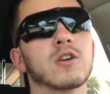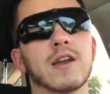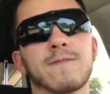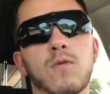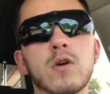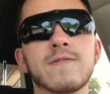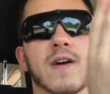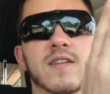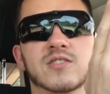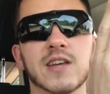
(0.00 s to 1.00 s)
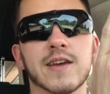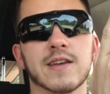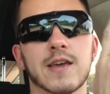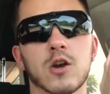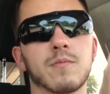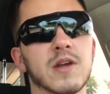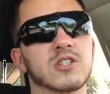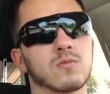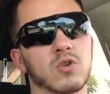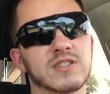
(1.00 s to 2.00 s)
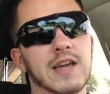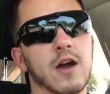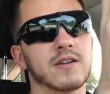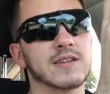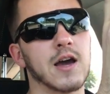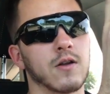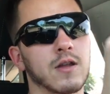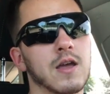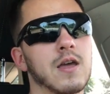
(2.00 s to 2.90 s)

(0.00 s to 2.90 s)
You got a 45-second intermission where it's counting down.